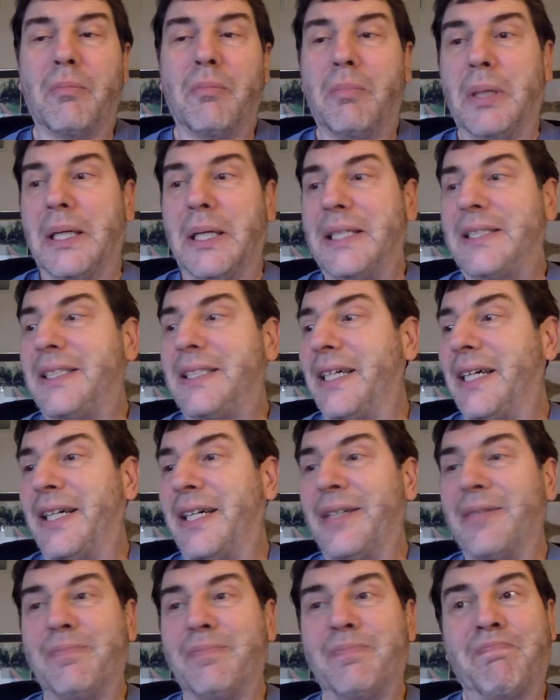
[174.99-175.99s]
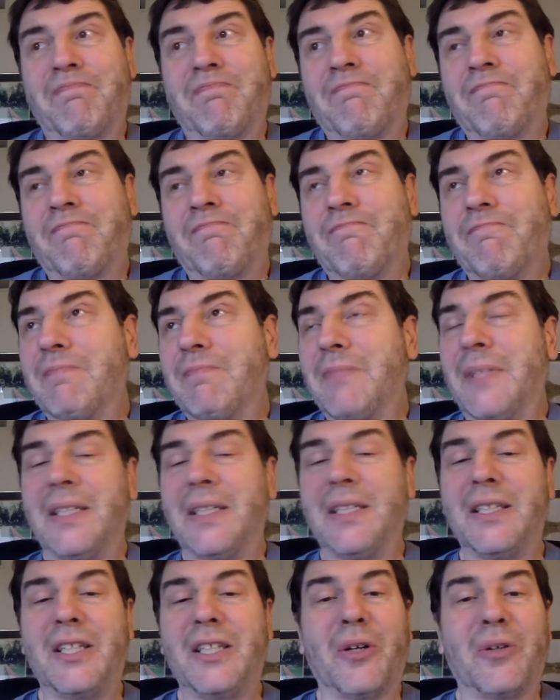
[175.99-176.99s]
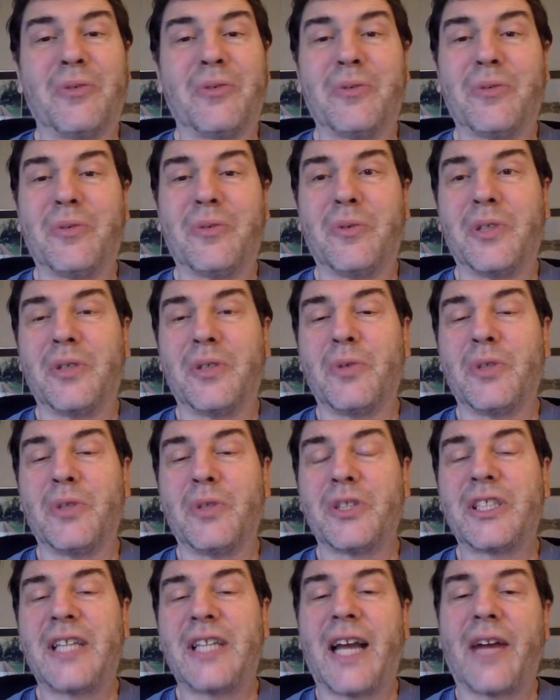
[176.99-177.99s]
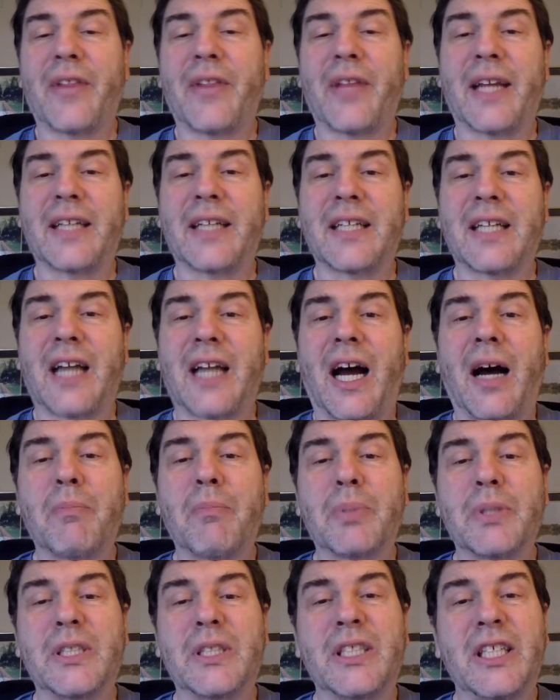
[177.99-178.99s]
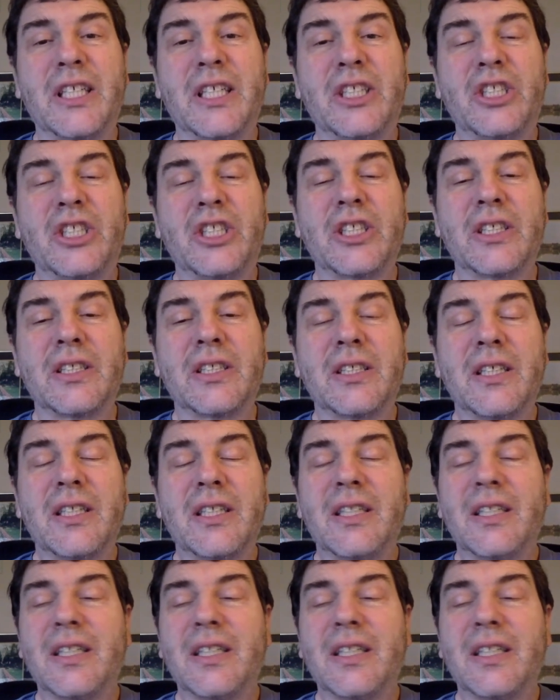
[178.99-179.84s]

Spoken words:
But, we'll see how that competition